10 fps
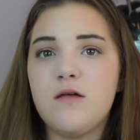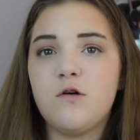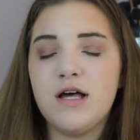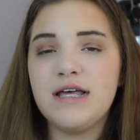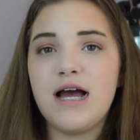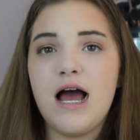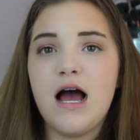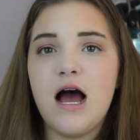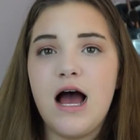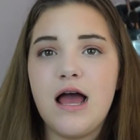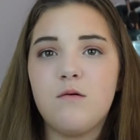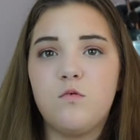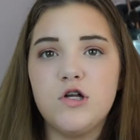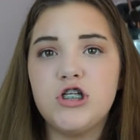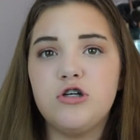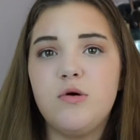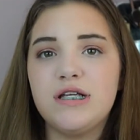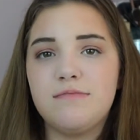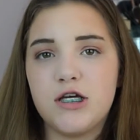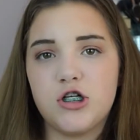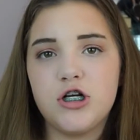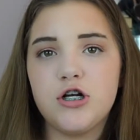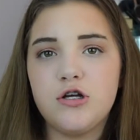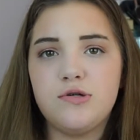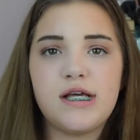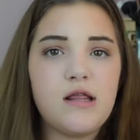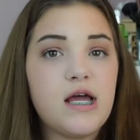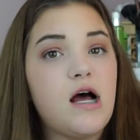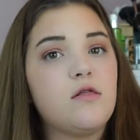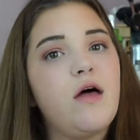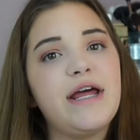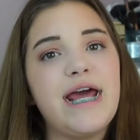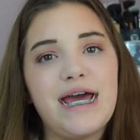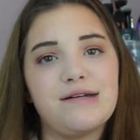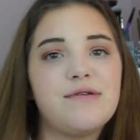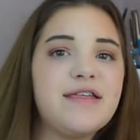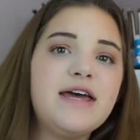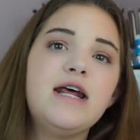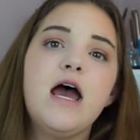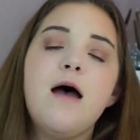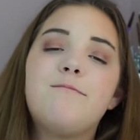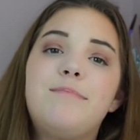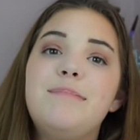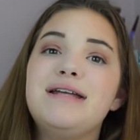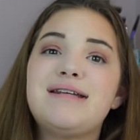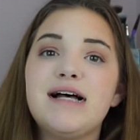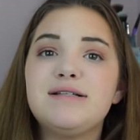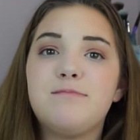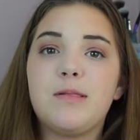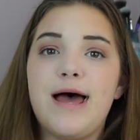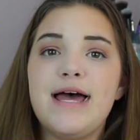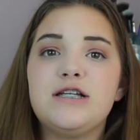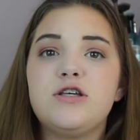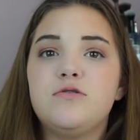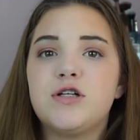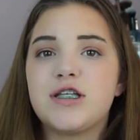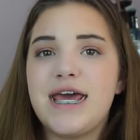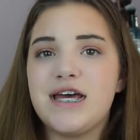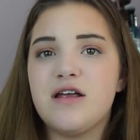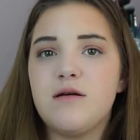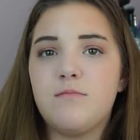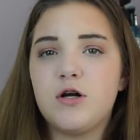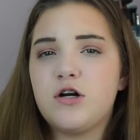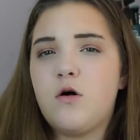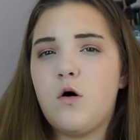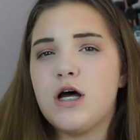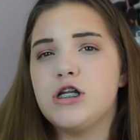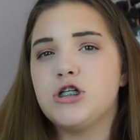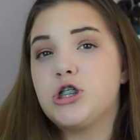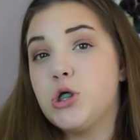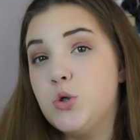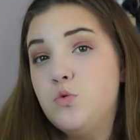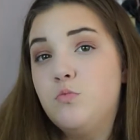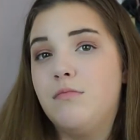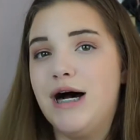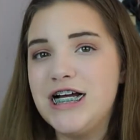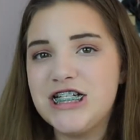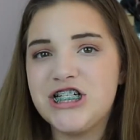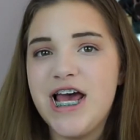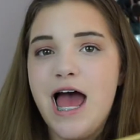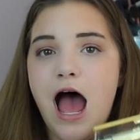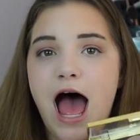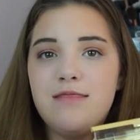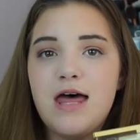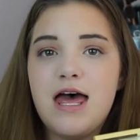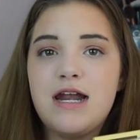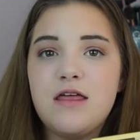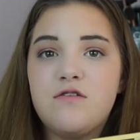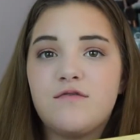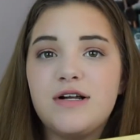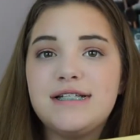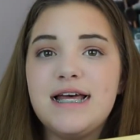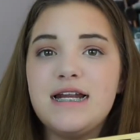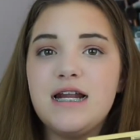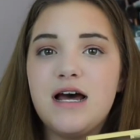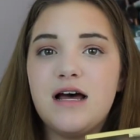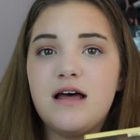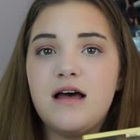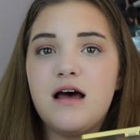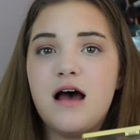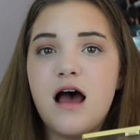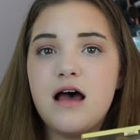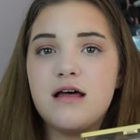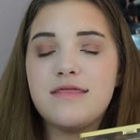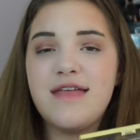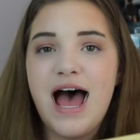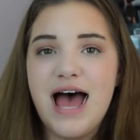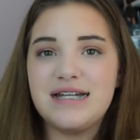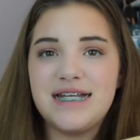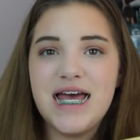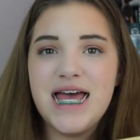the only thing I would do is make sure you're using like a light hand with it. It does blend, you just can't put it on too much. And then the reason that